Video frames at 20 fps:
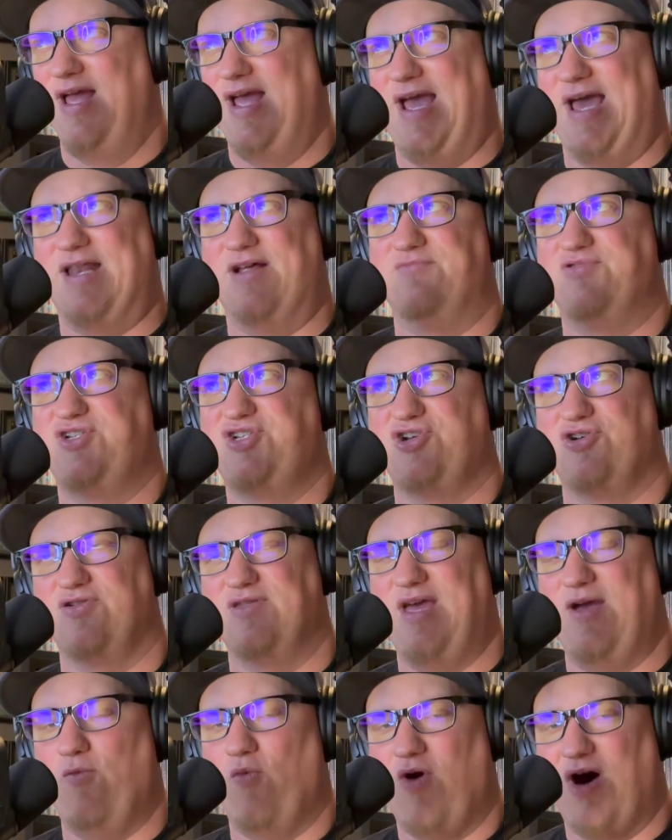And I'm sure
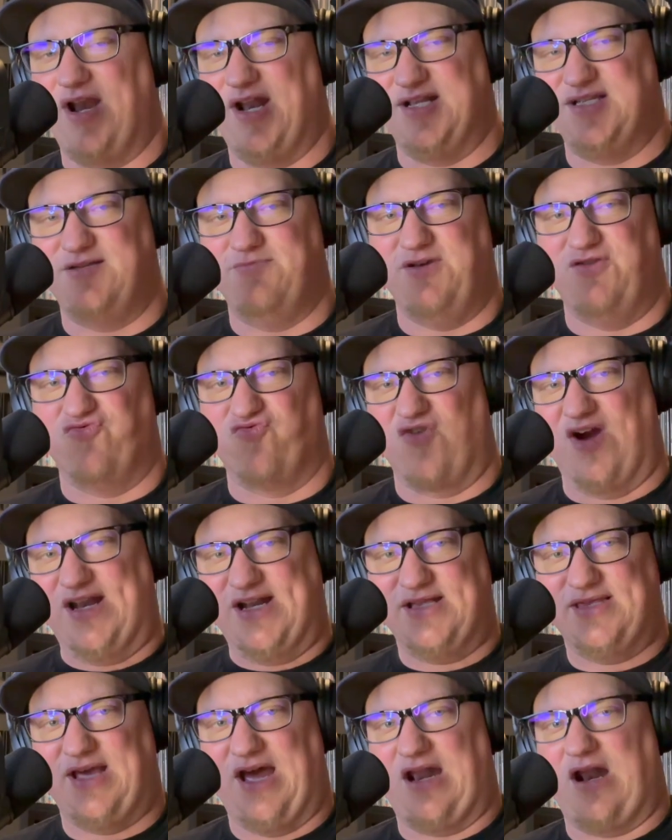they wanted to be right
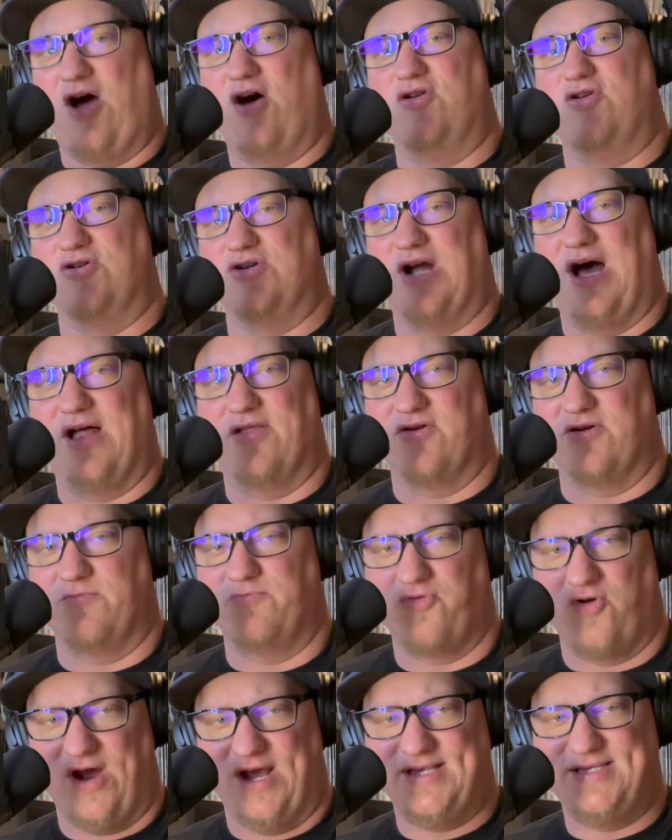in that $100
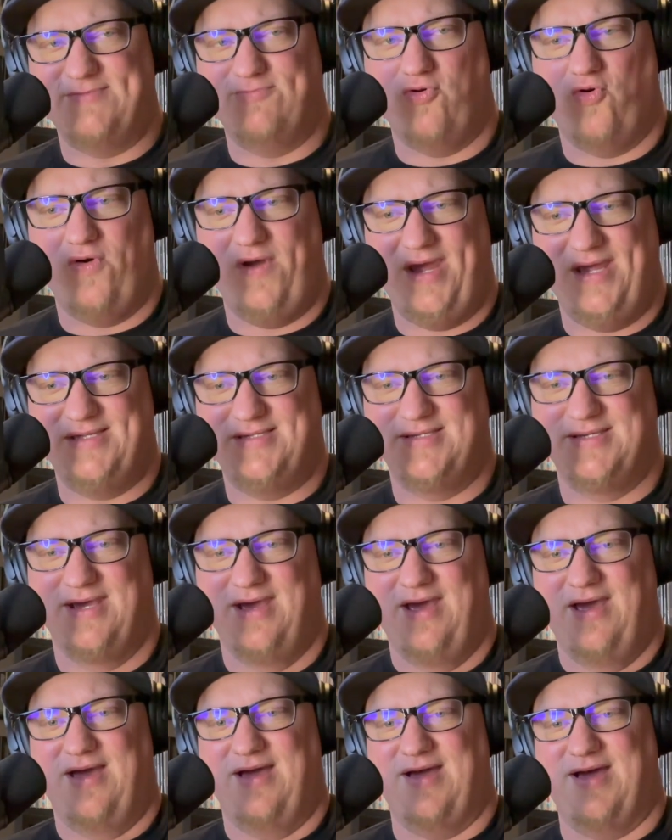price point
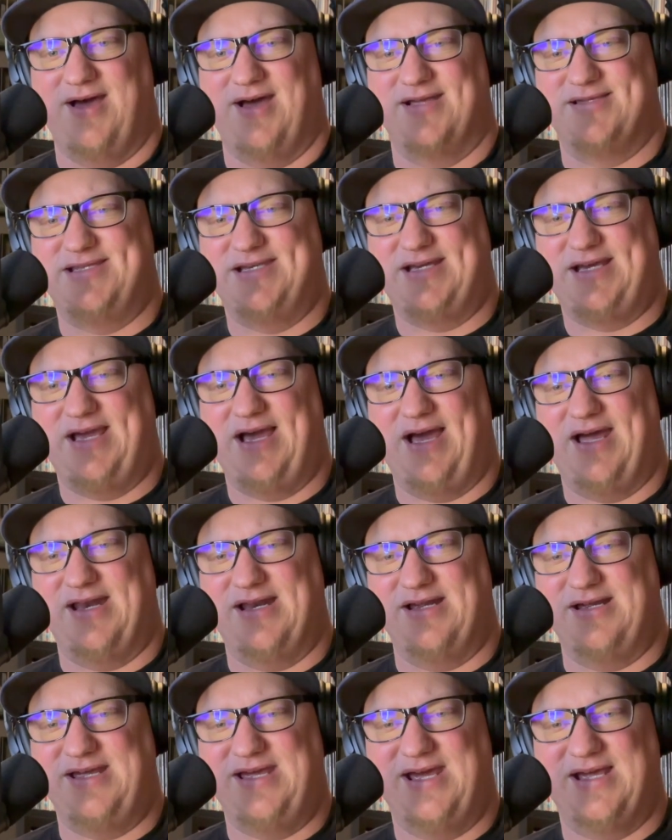to kind
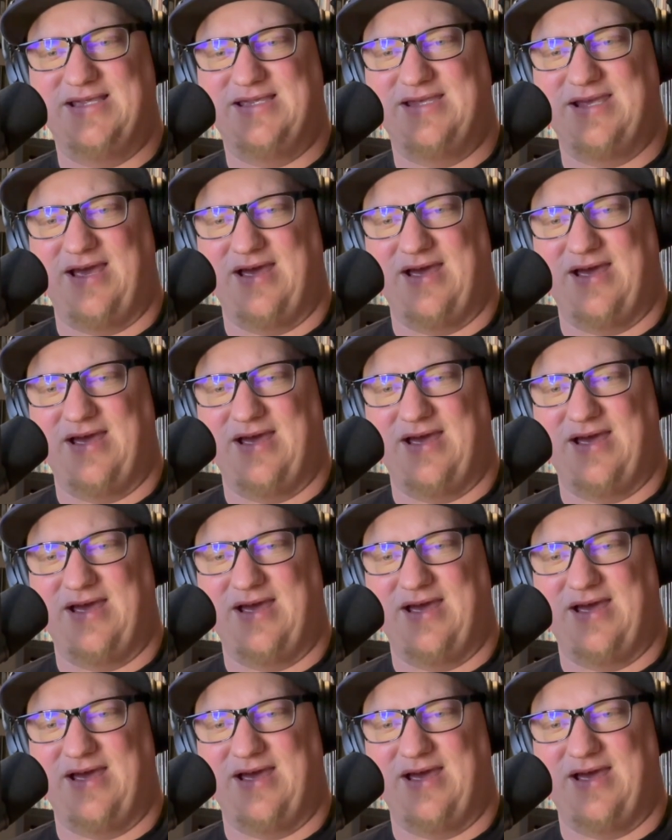of get